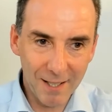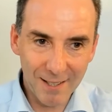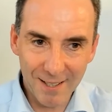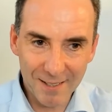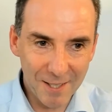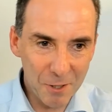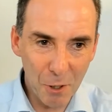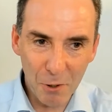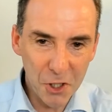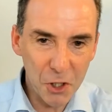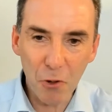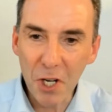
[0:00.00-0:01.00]
your
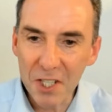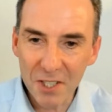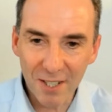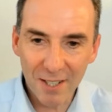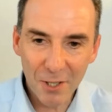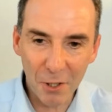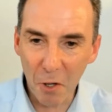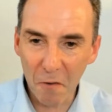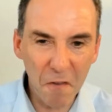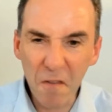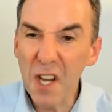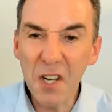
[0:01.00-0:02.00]
street, so your
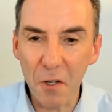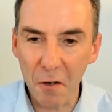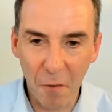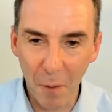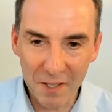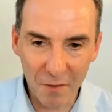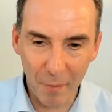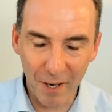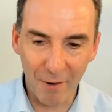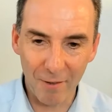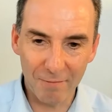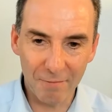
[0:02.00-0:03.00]
feeder, for want of a
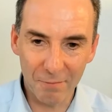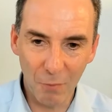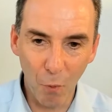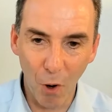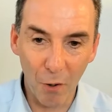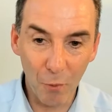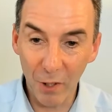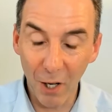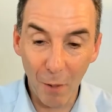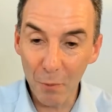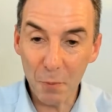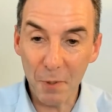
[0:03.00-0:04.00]
better word, will
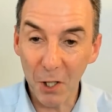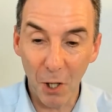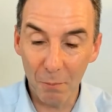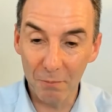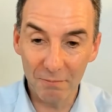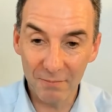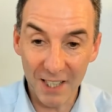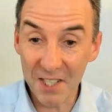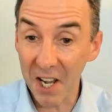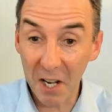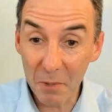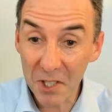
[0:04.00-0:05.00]
almost become
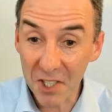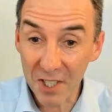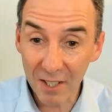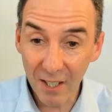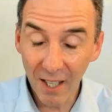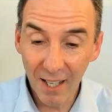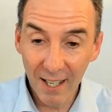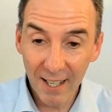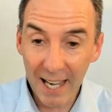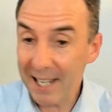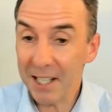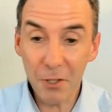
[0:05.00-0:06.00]
autonomous,
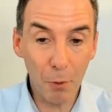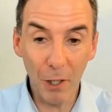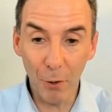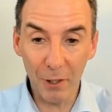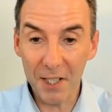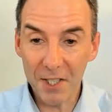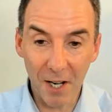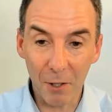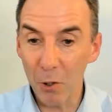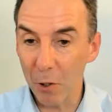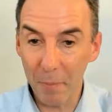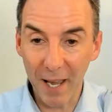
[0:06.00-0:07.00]
and it will only start
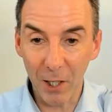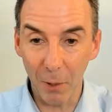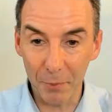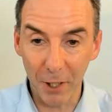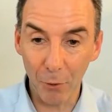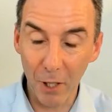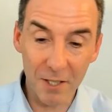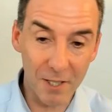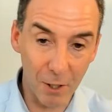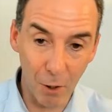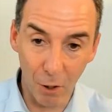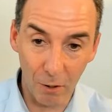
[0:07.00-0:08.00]
going back up the grid to
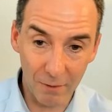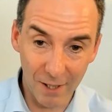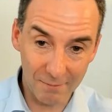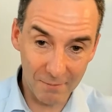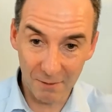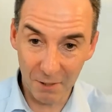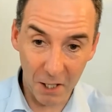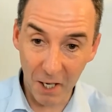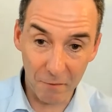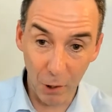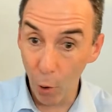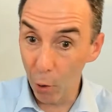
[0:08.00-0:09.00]
go, I have
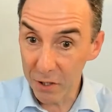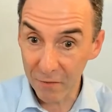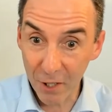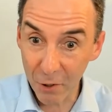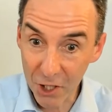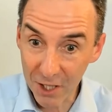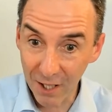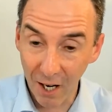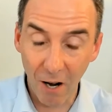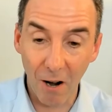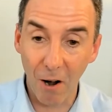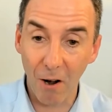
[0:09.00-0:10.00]
loads of energy,
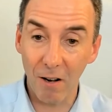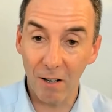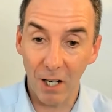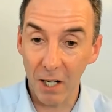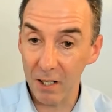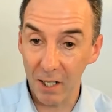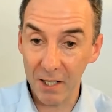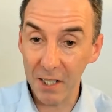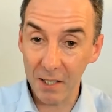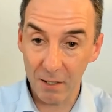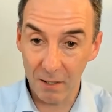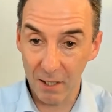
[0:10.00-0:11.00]
or I need
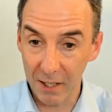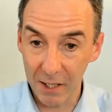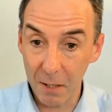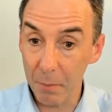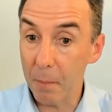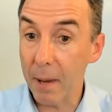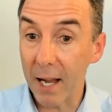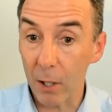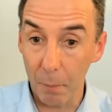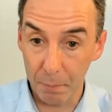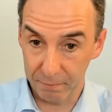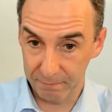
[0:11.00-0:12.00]
a bit of
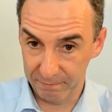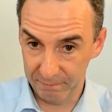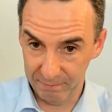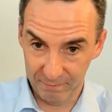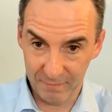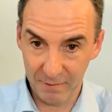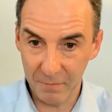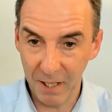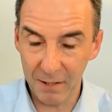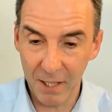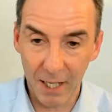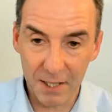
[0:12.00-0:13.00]
backup in
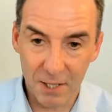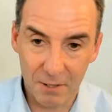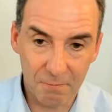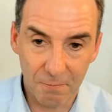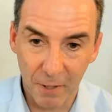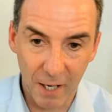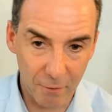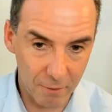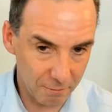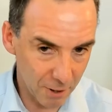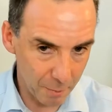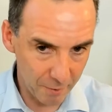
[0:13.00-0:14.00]
the next whatever
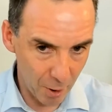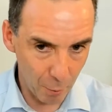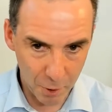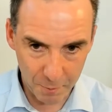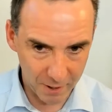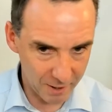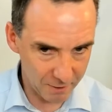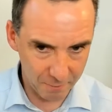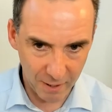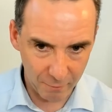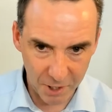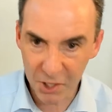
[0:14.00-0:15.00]
couple of hours because
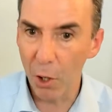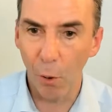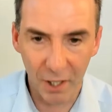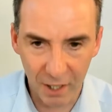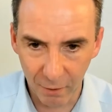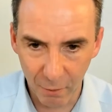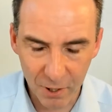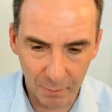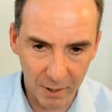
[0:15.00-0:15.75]
whatever, it's snowing here or something.